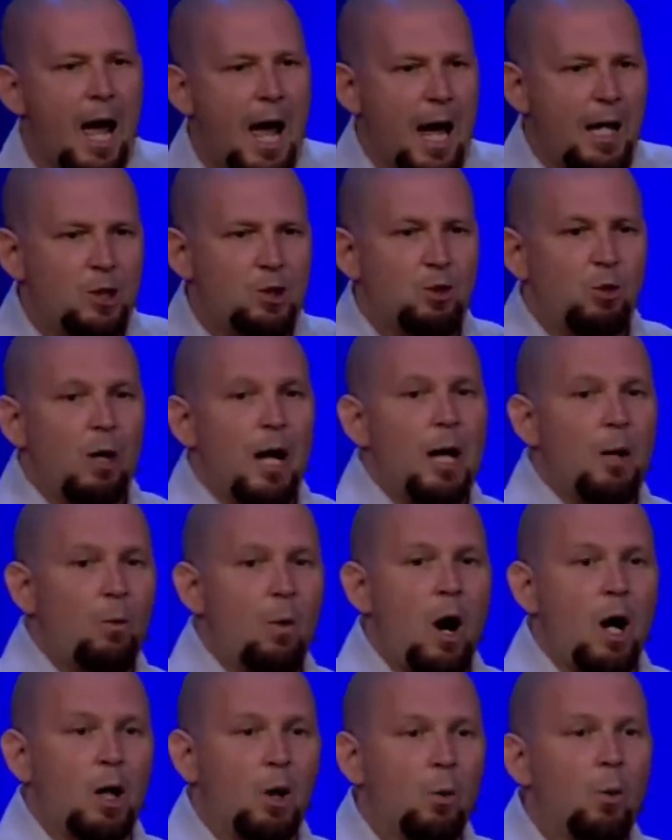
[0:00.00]
and try and
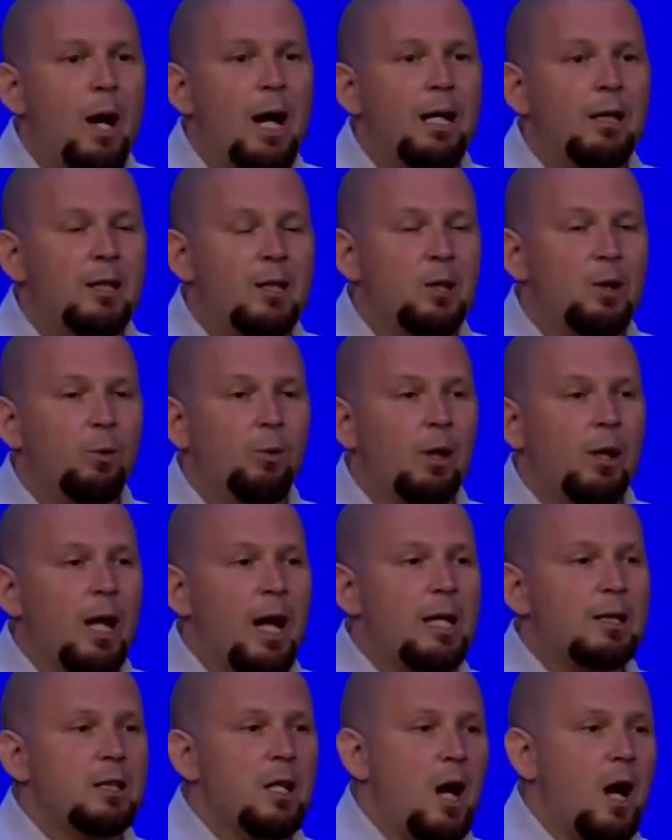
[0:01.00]
walk away, and then you
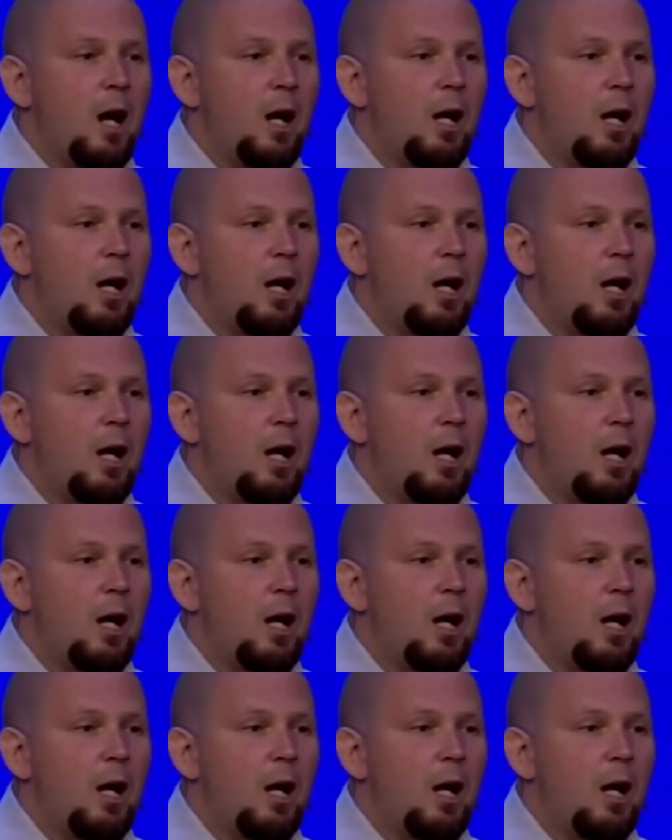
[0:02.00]
realize,